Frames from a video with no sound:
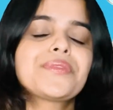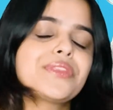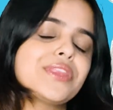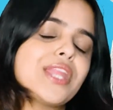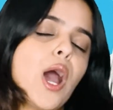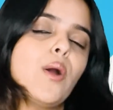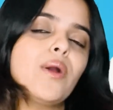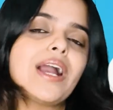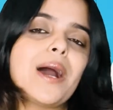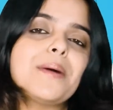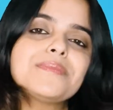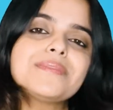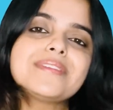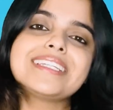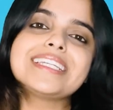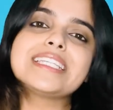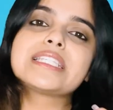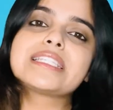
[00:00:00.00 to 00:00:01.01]
Now
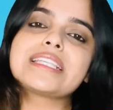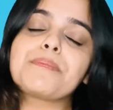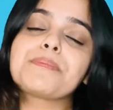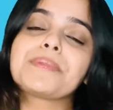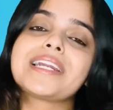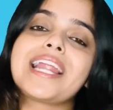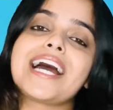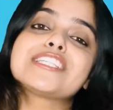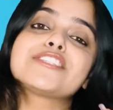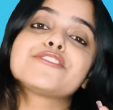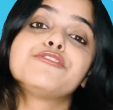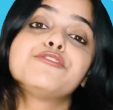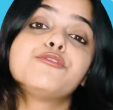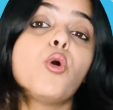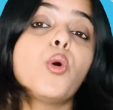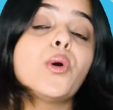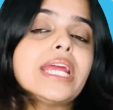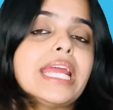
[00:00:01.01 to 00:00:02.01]
comes the subclass
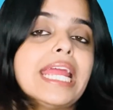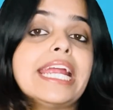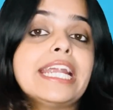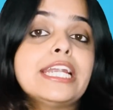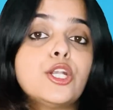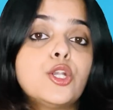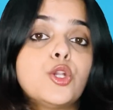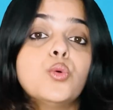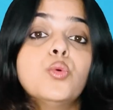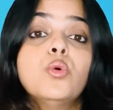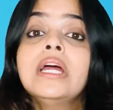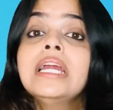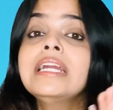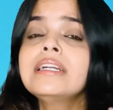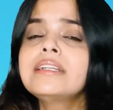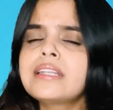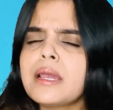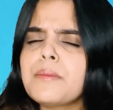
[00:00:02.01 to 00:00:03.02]
482
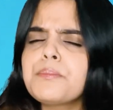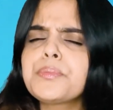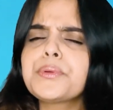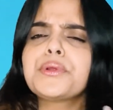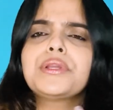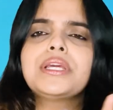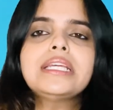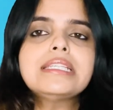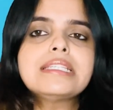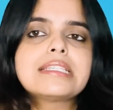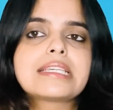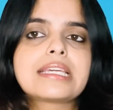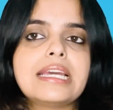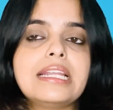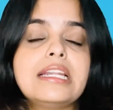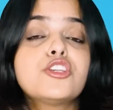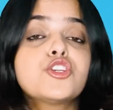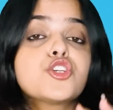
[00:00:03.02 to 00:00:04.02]
temporary
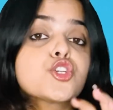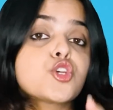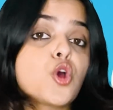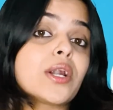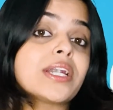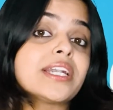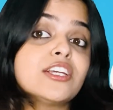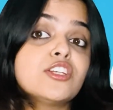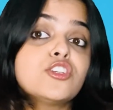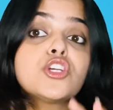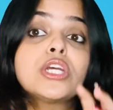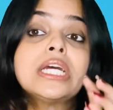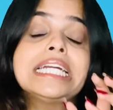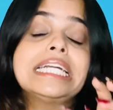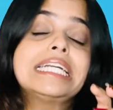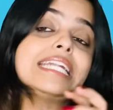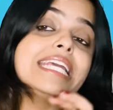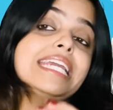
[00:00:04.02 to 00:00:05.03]
skill shortage
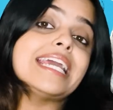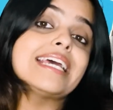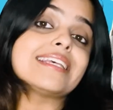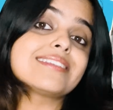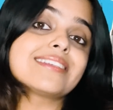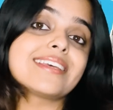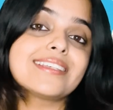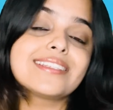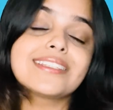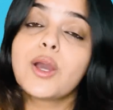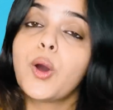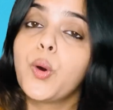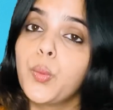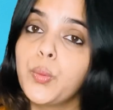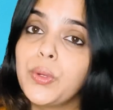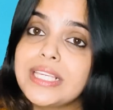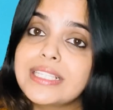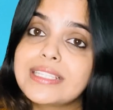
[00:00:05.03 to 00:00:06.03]
TSS
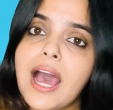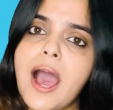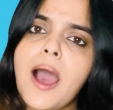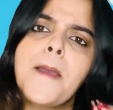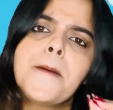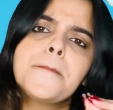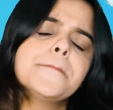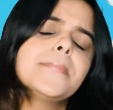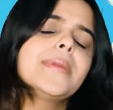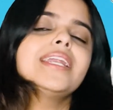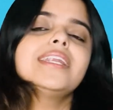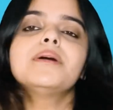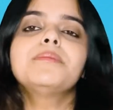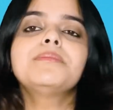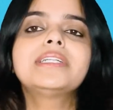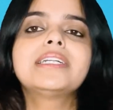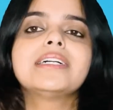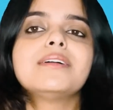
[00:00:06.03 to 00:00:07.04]
visa
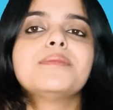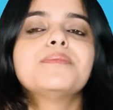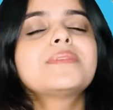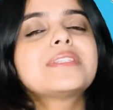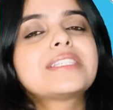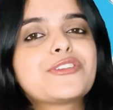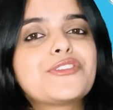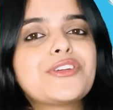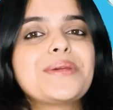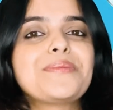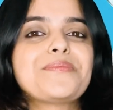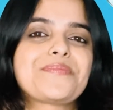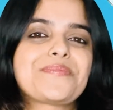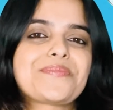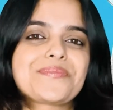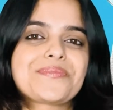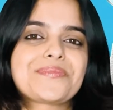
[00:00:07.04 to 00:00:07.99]
medium term stream.